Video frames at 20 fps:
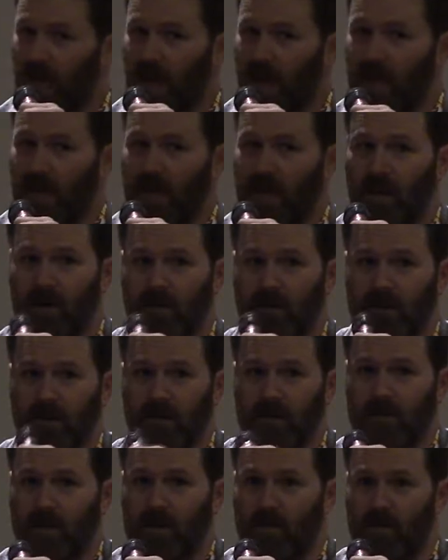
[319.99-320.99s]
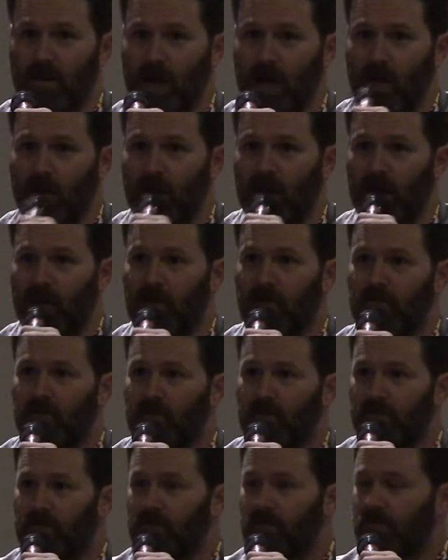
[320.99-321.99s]
didn't know there there were that many.
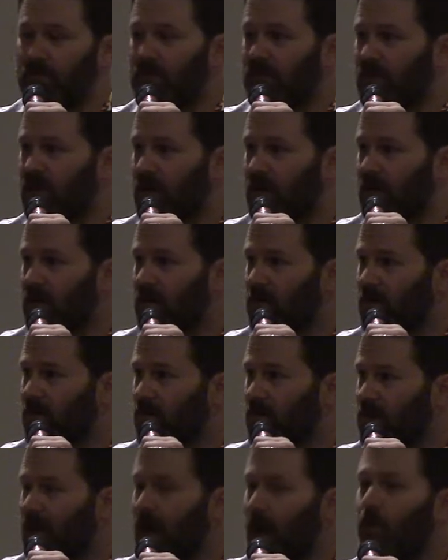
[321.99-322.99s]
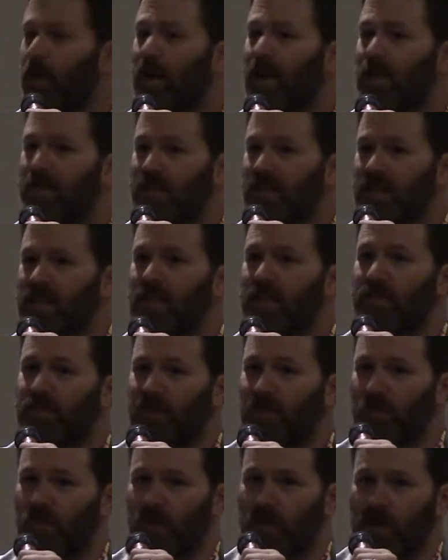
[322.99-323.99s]
Wow. Yeah, we invented a
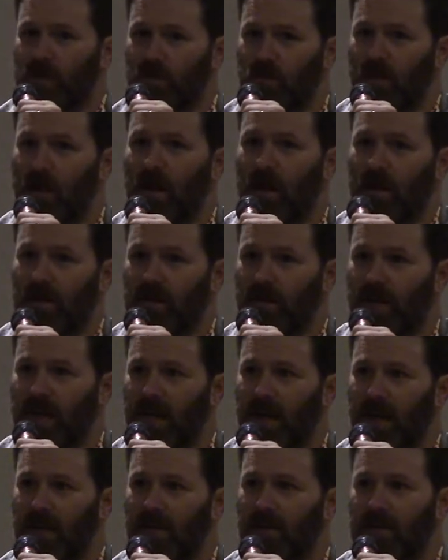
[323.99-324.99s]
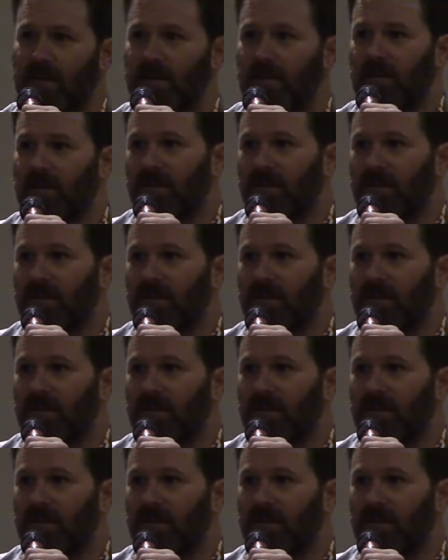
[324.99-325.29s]
few as well. Yeah.